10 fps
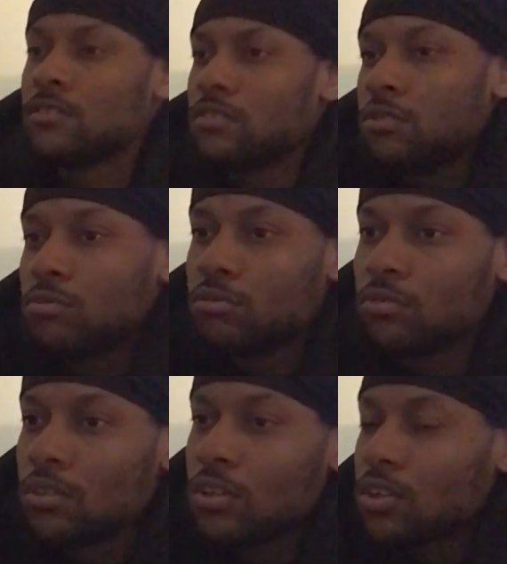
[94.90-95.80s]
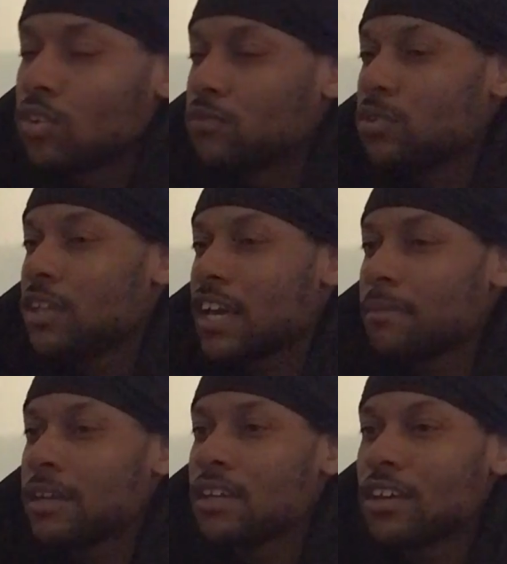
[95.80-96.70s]
If you think
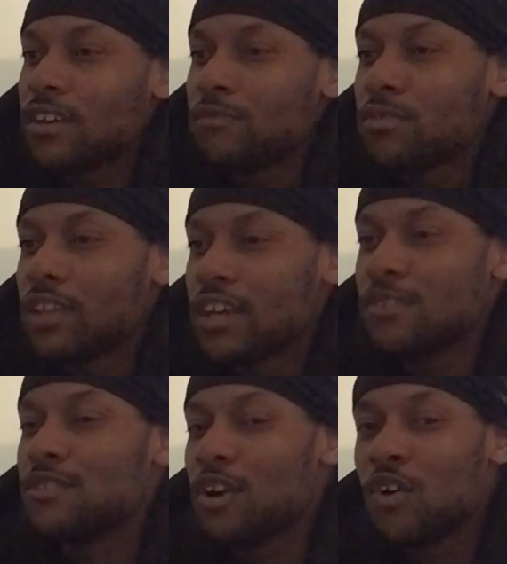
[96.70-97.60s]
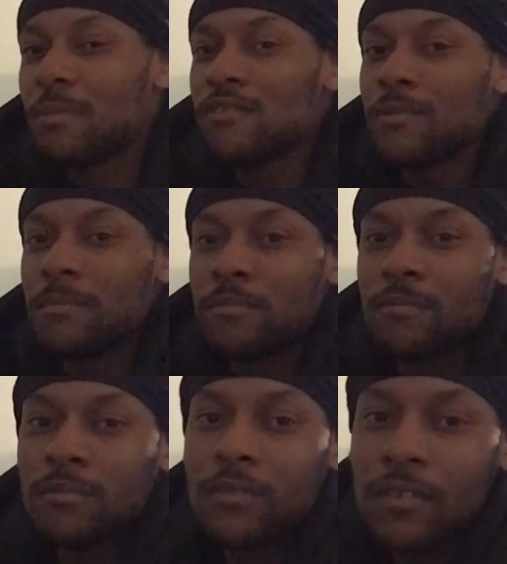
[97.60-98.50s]
you know me from
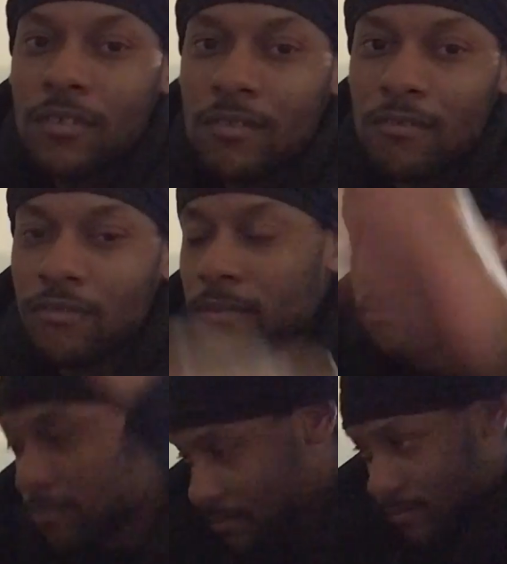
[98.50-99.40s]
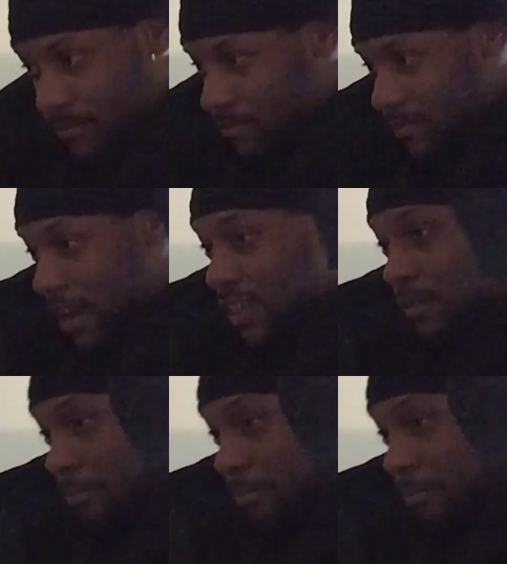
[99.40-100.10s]
the other